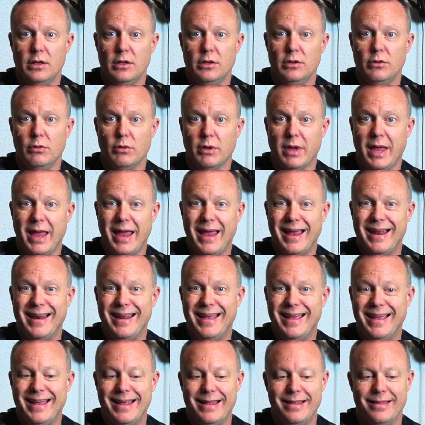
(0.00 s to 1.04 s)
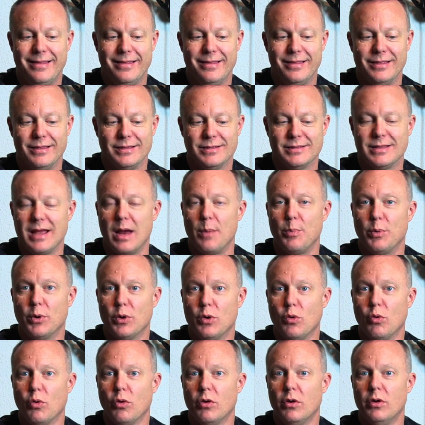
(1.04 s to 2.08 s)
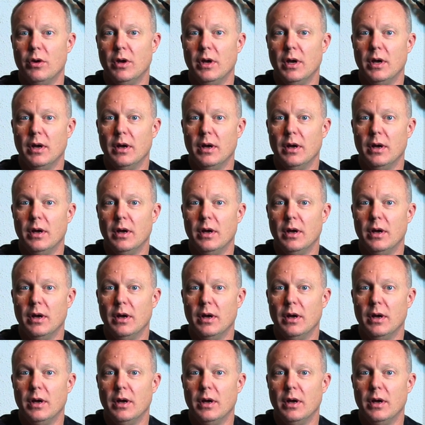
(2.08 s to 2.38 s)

you can't hit the stop record